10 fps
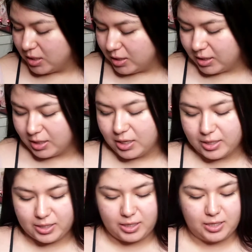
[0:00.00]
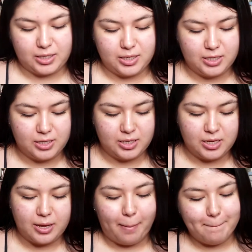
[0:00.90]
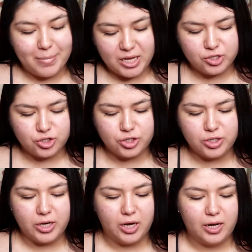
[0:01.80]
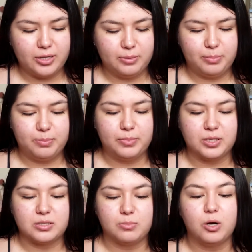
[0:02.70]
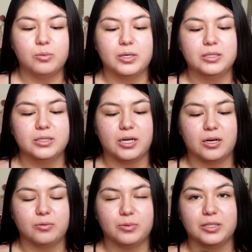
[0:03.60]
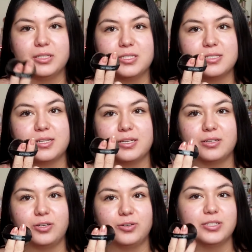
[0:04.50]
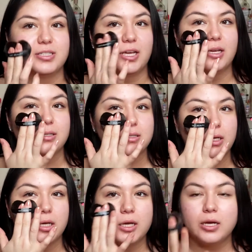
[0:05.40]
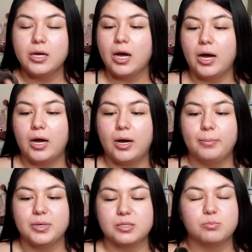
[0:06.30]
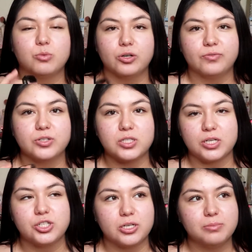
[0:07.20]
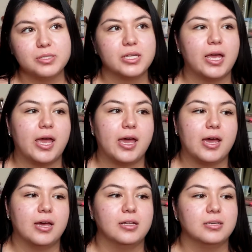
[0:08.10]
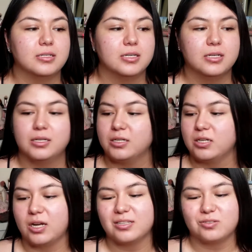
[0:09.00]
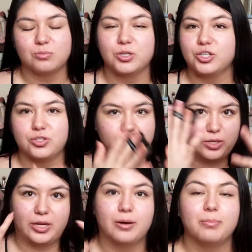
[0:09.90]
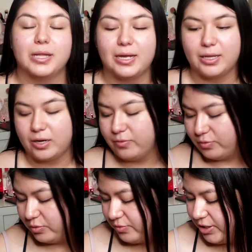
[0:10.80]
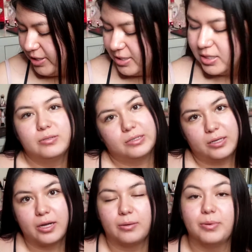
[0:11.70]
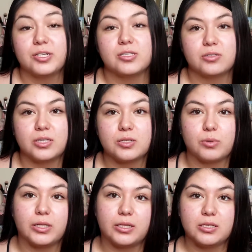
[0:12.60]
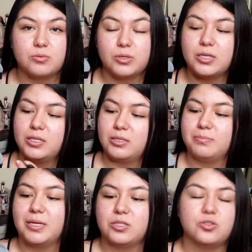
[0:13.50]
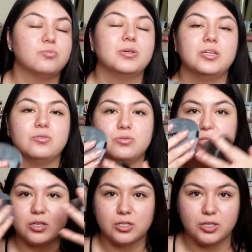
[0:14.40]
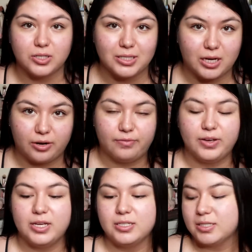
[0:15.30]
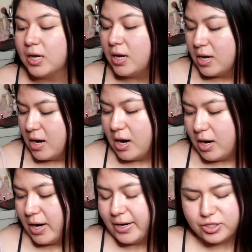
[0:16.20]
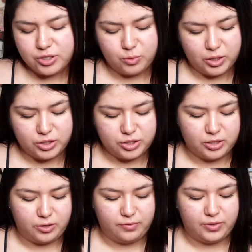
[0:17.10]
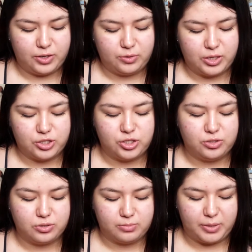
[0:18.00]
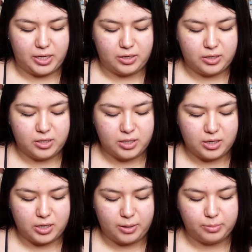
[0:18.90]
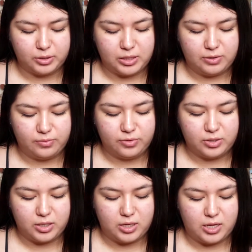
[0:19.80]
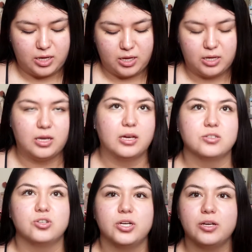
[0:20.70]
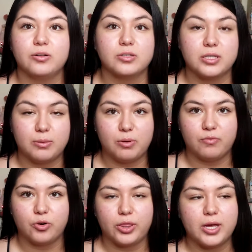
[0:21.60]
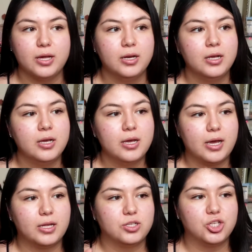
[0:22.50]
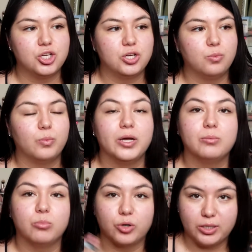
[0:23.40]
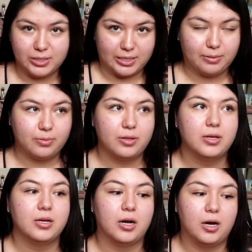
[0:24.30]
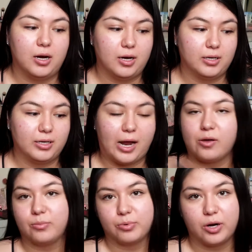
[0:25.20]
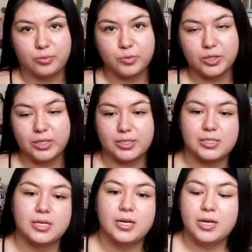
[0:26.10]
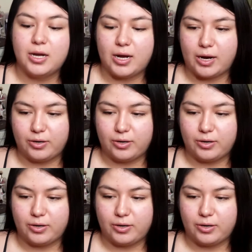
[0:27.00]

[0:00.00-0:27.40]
nothing major. The small one, the heart one, is the cutest thing. It's it's more for touch-ups and not so much to apply a full face, in comparison to this one. This one is meant to be used on your entire face. I actually watched a new video that she just made, I believe yesterday or the day before that, and she went more in depth on how the product works, how to